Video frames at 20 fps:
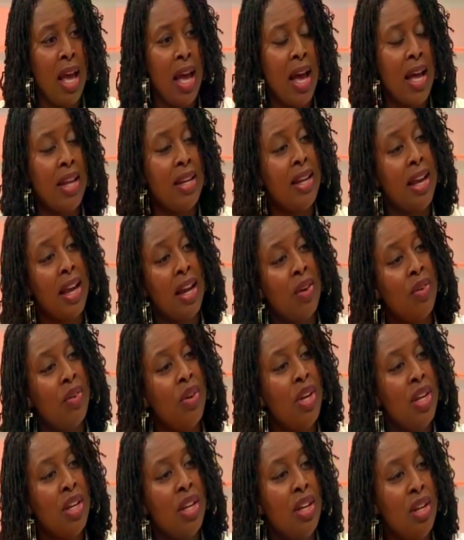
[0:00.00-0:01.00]
And now,
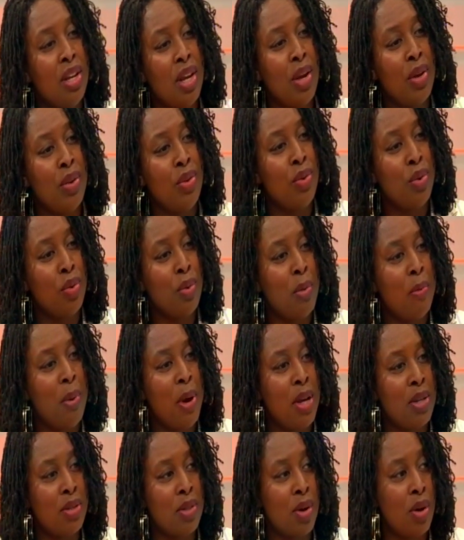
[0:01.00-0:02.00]
you know, Northwick
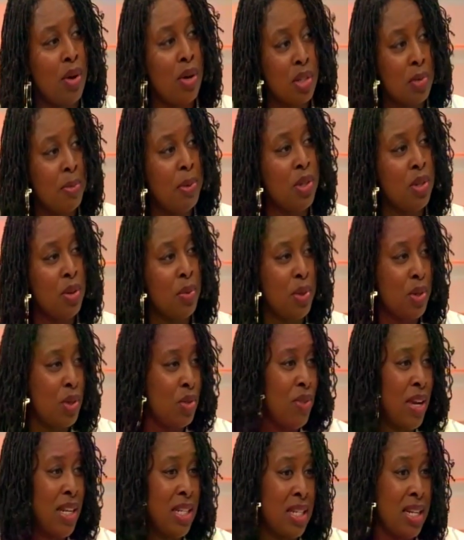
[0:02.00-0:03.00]
Pass Hospital, which
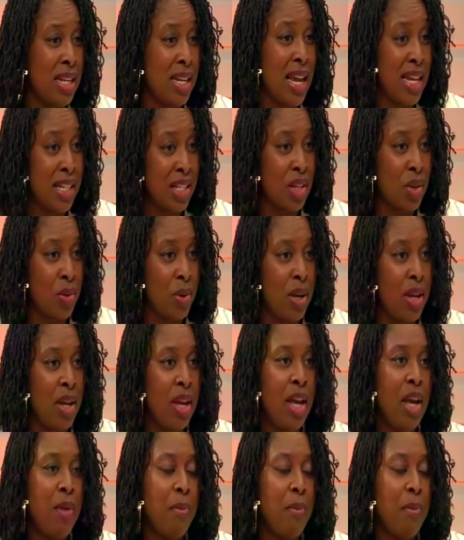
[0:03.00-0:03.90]
was rated inadequate,